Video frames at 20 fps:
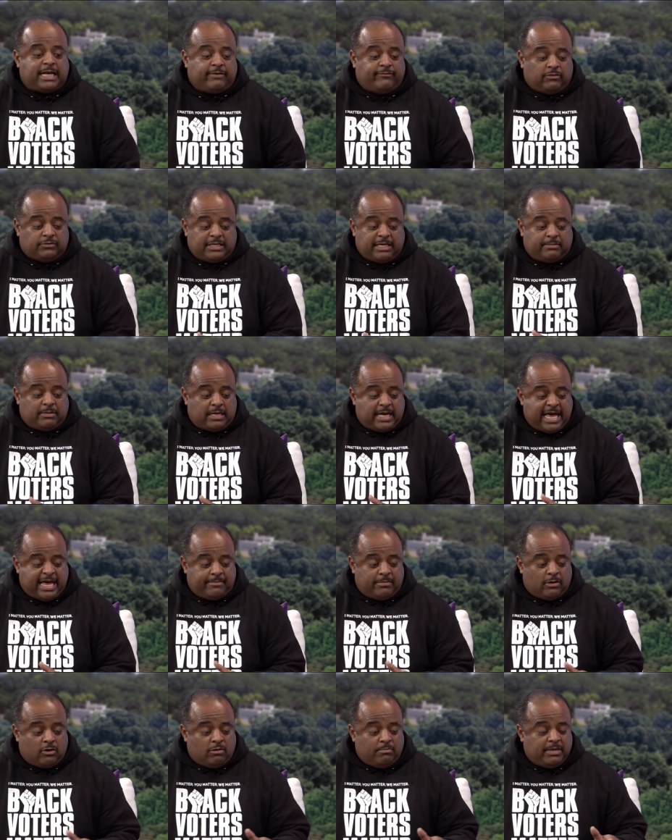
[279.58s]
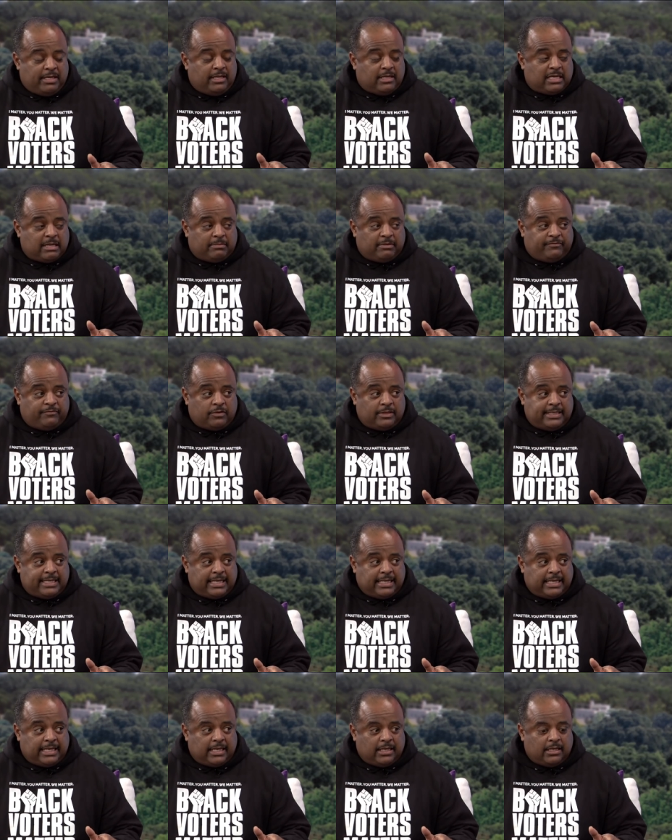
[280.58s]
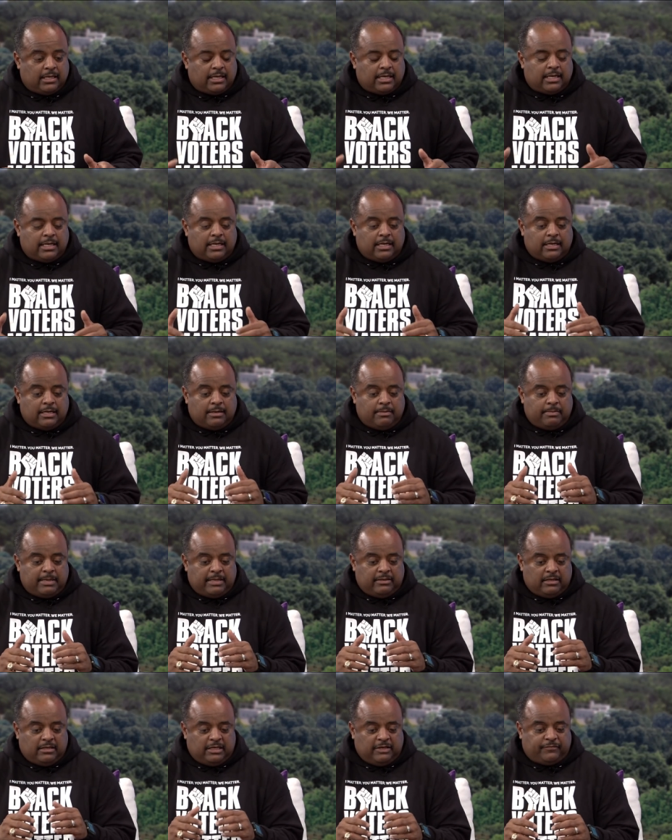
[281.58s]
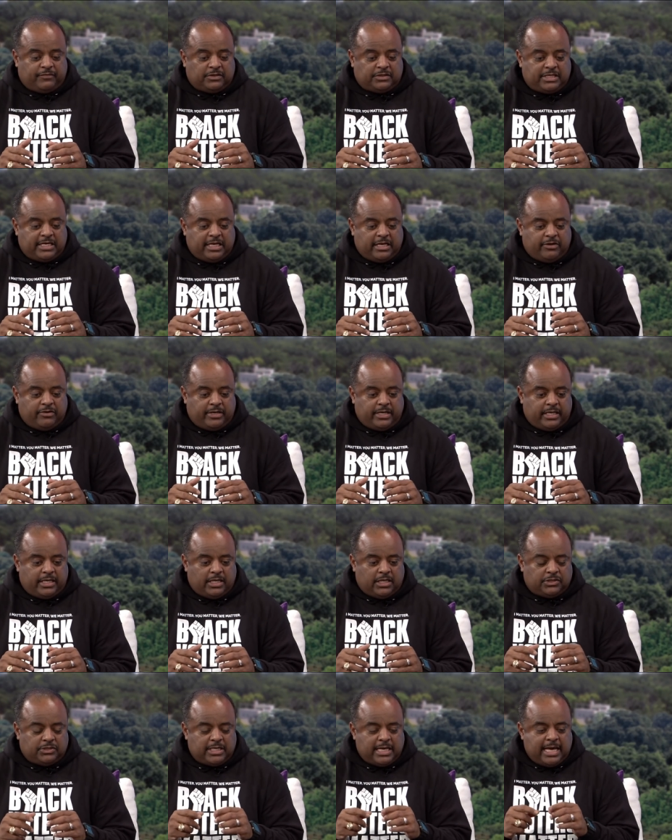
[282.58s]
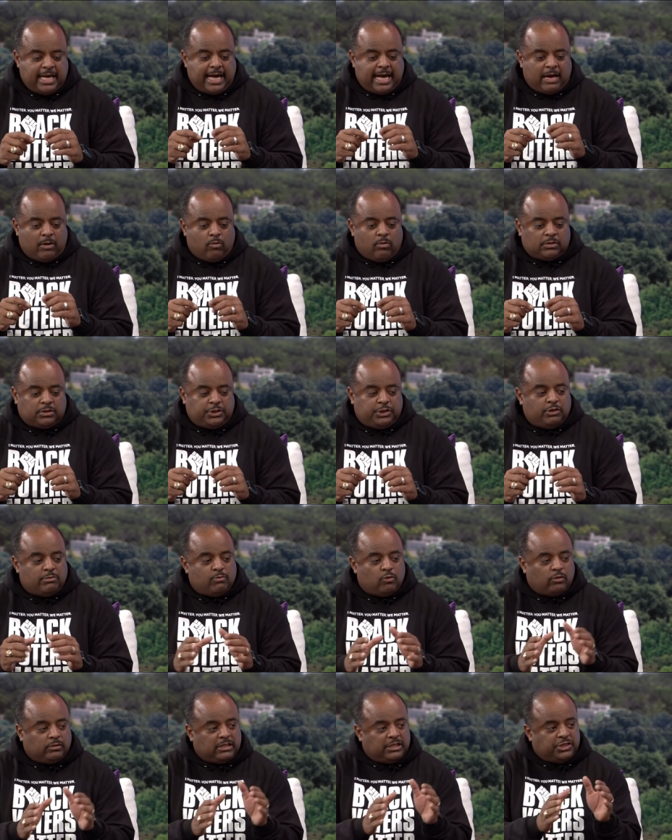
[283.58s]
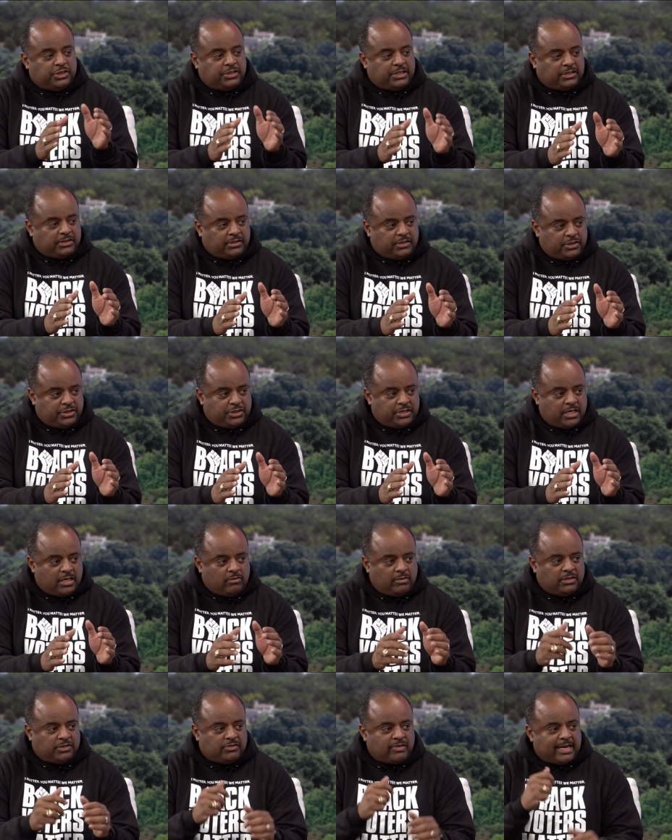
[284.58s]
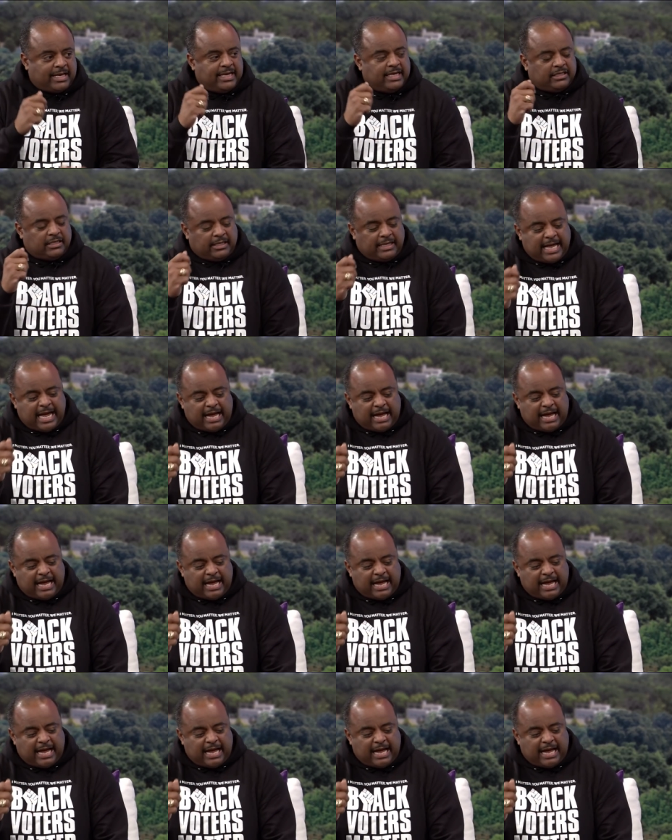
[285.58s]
I've always had my own media company for a decade, mm -hmm. uh, and the difference here is I want to do more than just the show, okay. and so I can get the